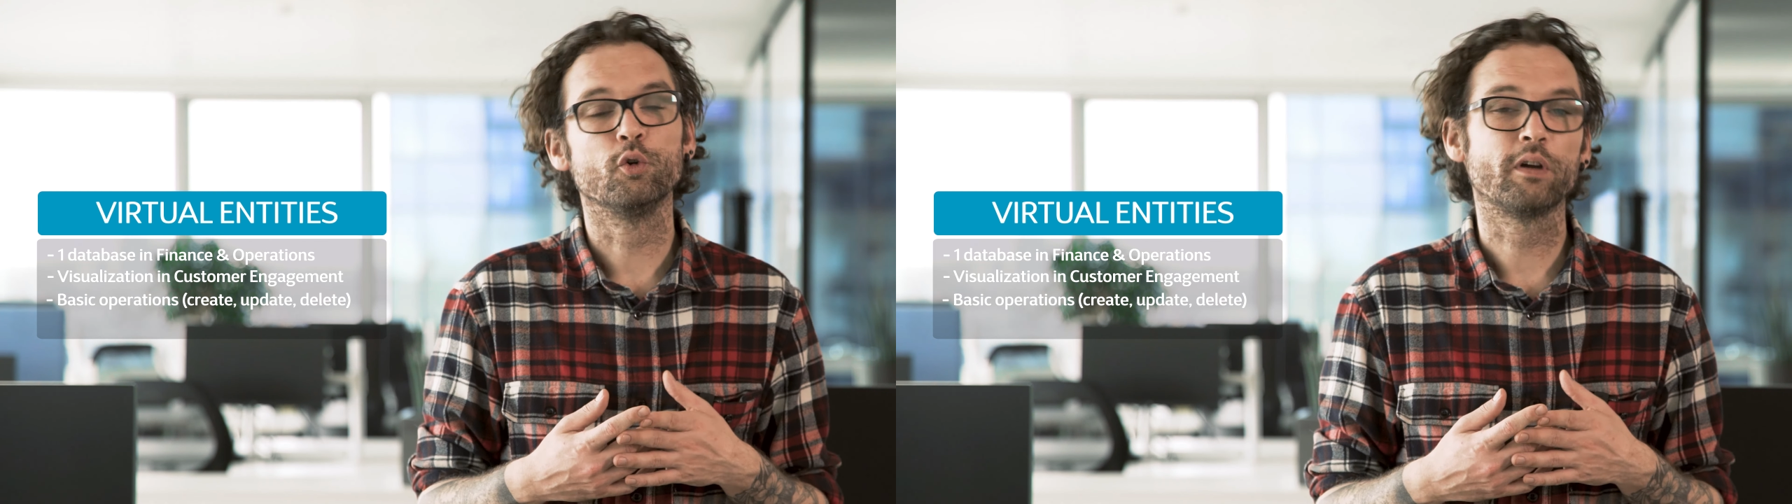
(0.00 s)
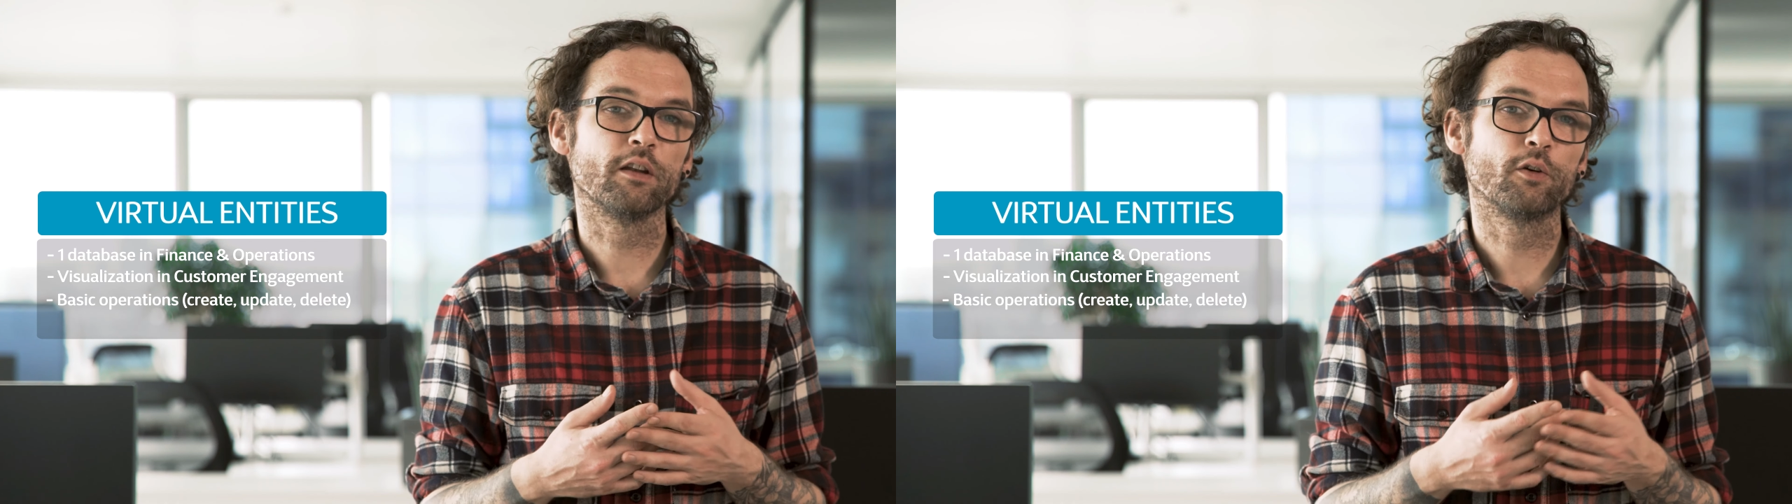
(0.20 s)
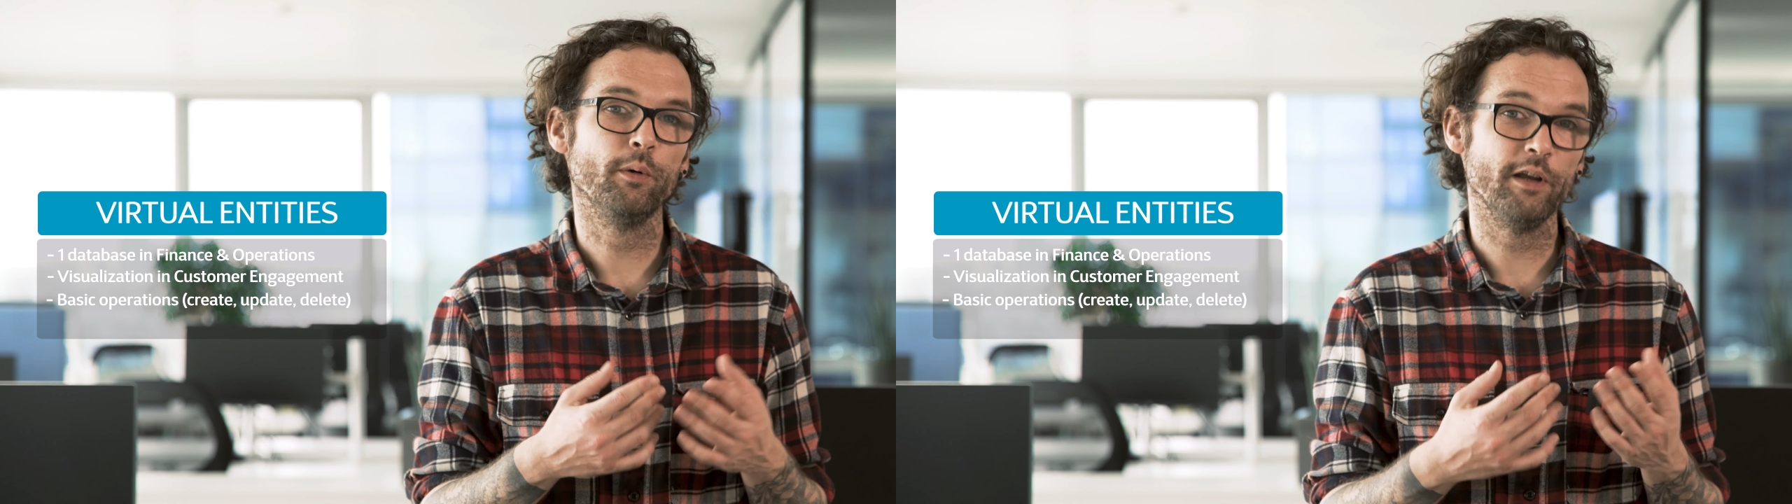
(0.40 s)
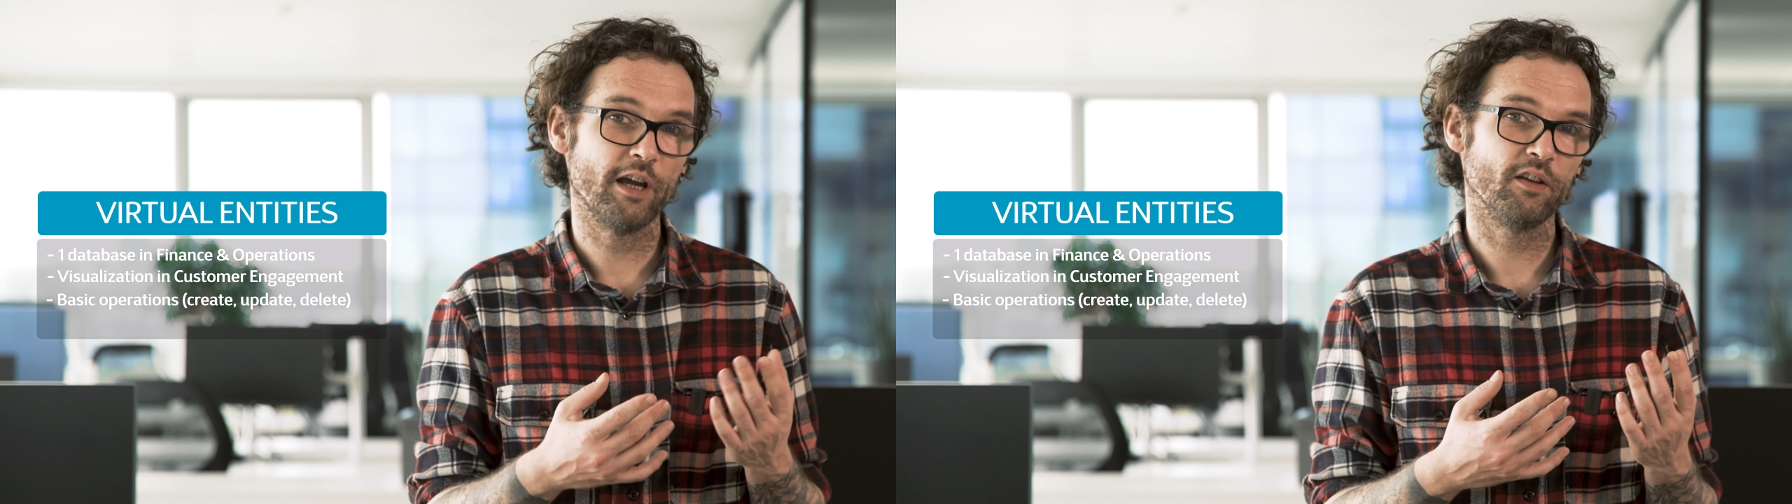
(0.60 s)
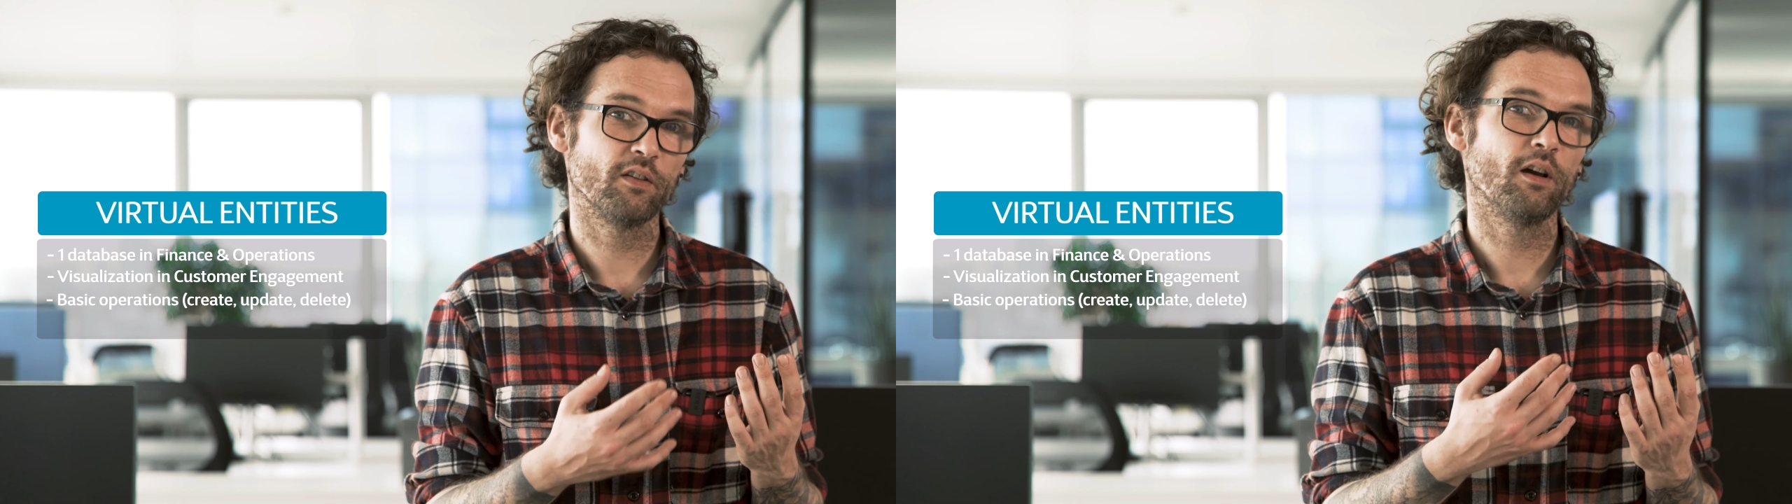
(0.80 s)
You can
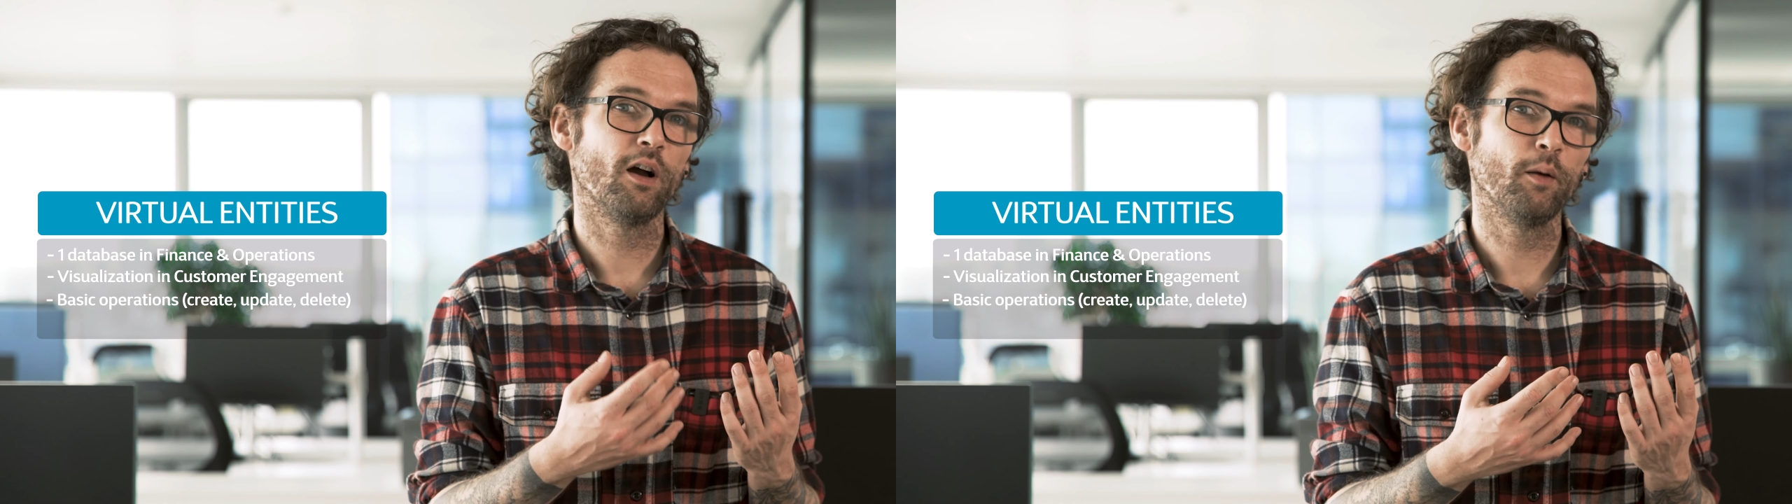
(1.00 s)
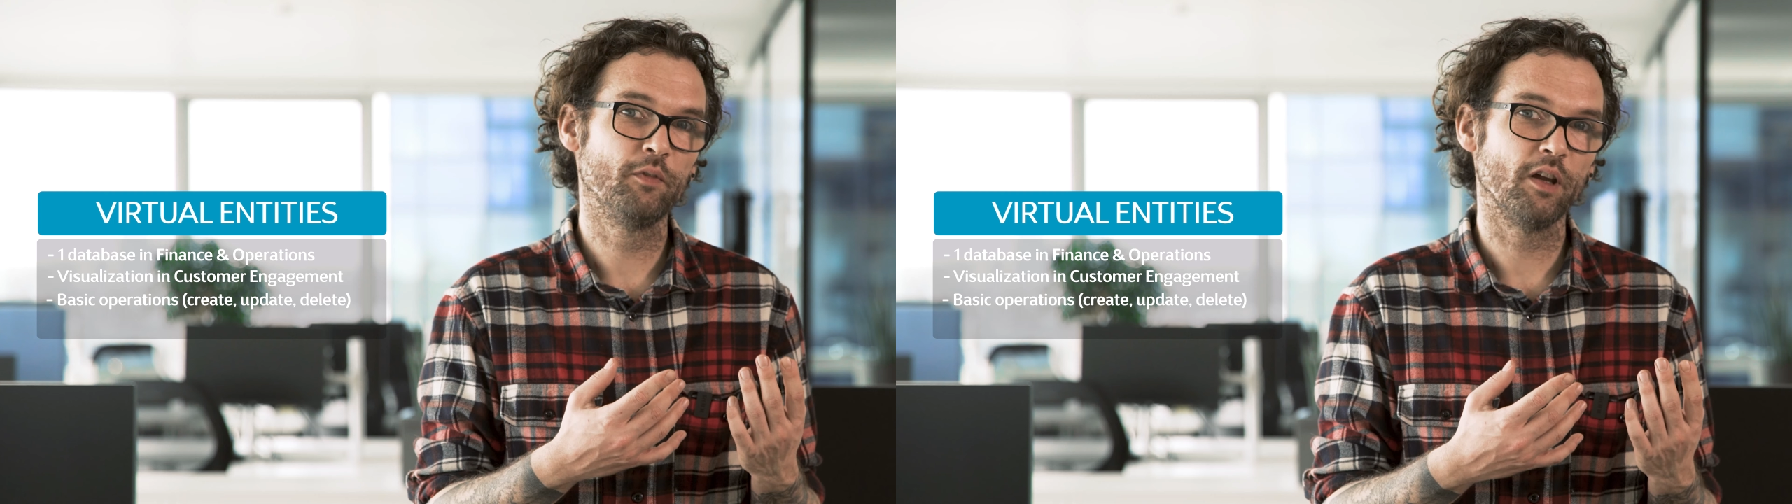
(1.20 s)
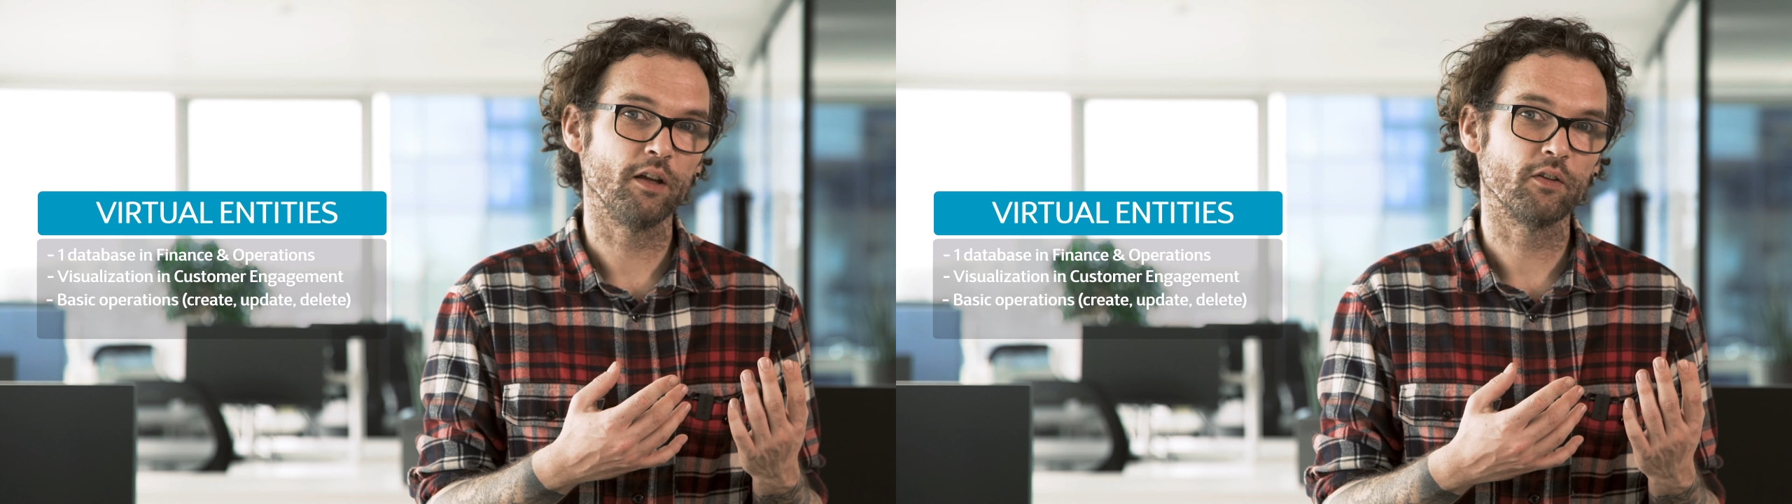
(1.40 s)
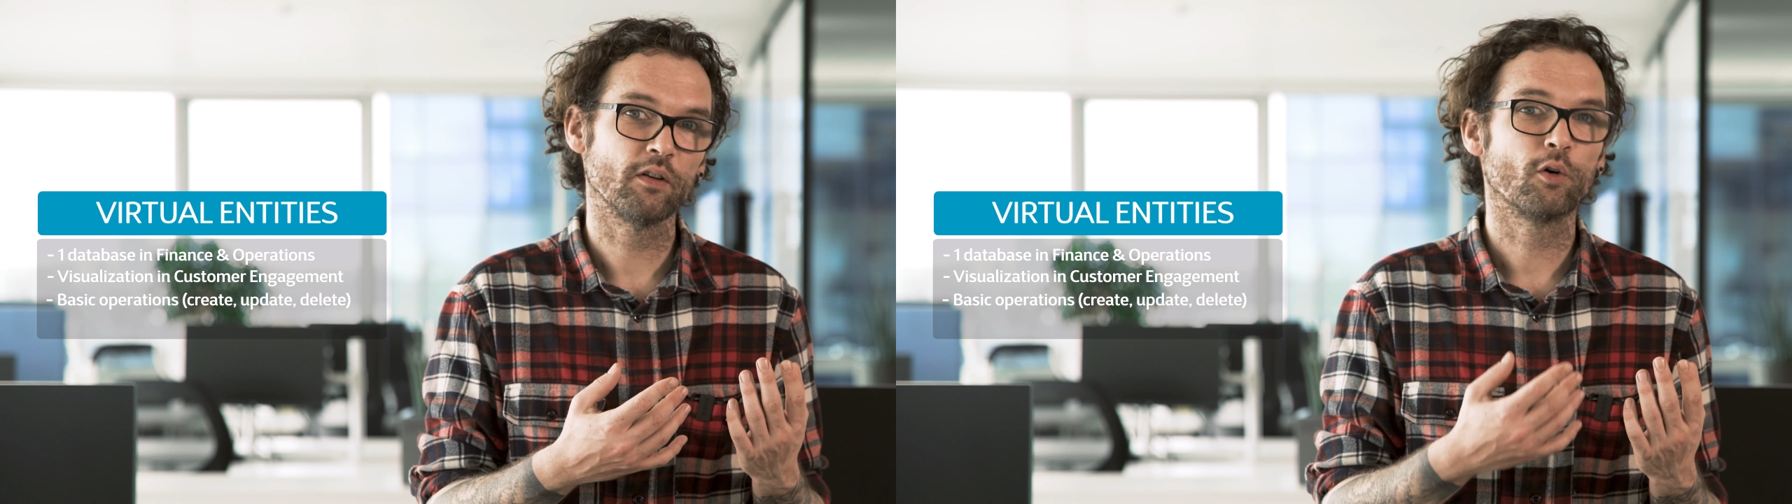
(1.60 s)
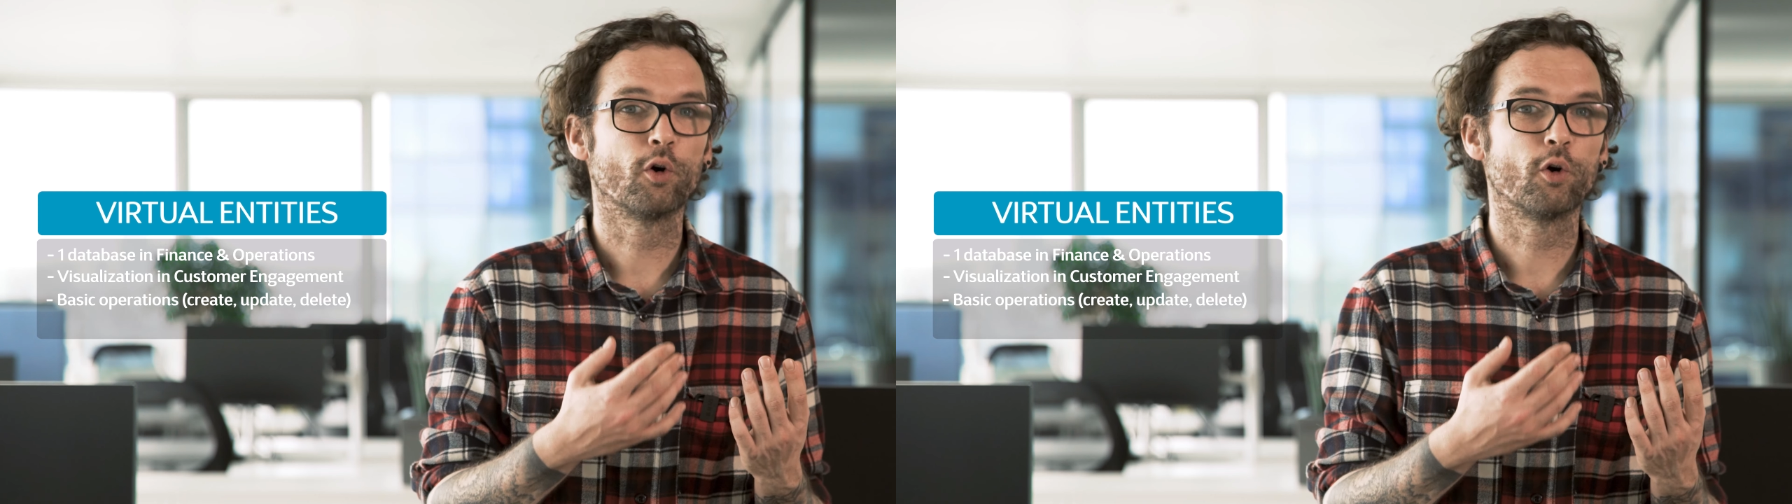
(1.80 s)
create, update,